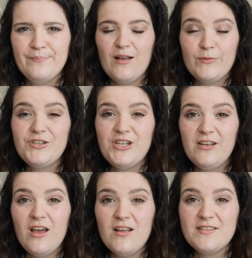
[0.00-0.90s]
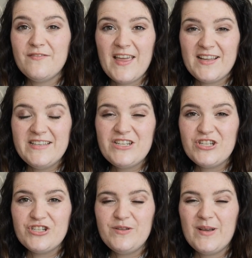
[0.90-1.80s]
And when she learns of their
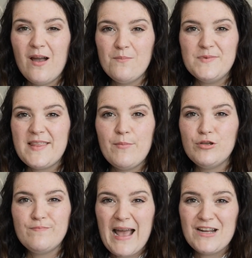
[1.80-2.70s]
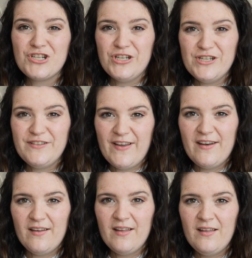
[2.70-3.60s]
condition, she becomes their most passionate
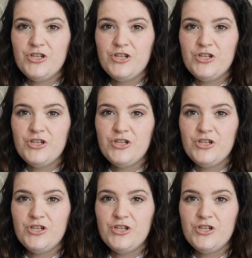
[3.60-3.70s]
defender.